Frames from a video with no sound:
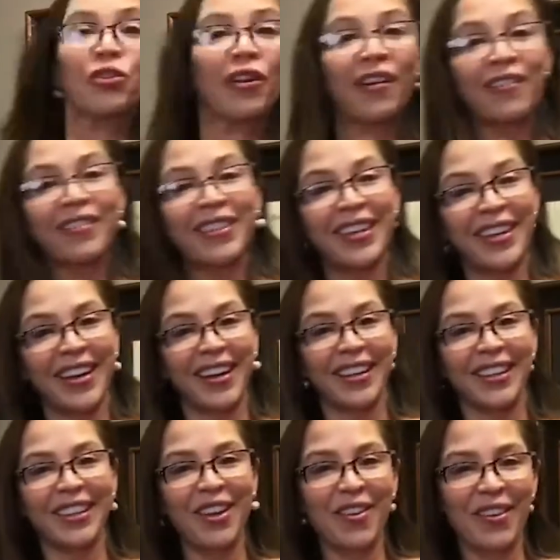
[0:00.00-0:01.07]
of the
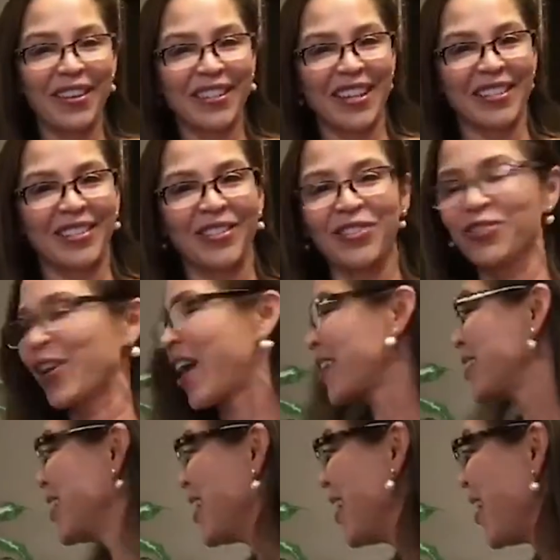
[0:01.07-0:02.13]
lower intestinal tract.
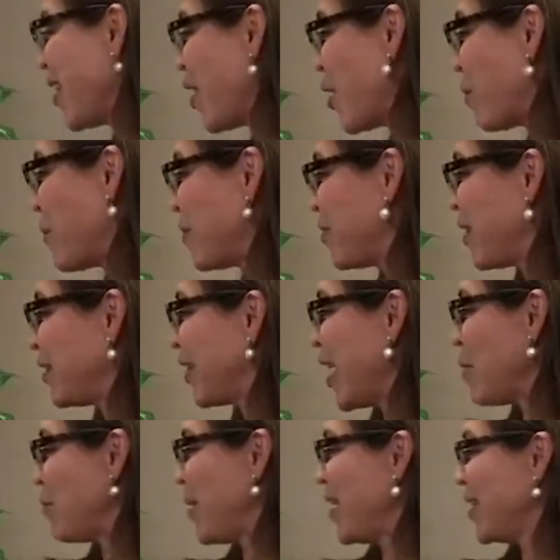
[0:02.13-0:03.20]
The light
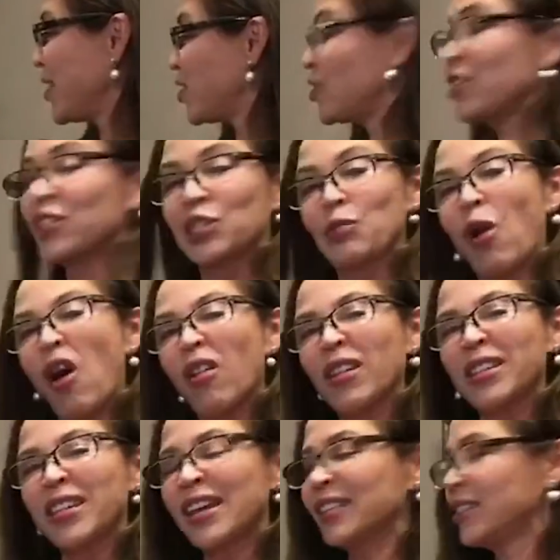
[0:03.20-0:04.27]
pink is the small
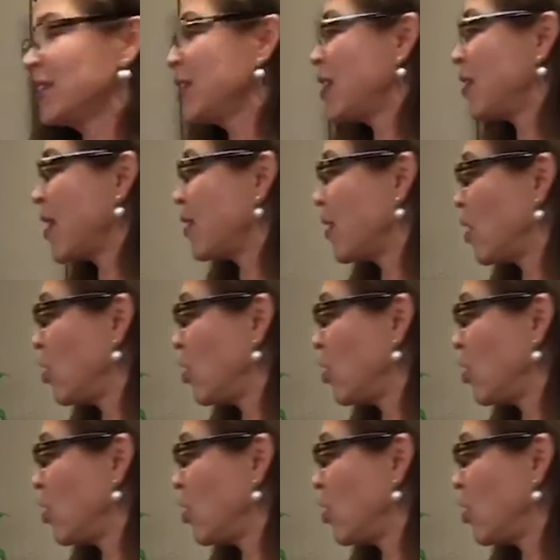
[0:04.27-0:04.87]
intestine, and then the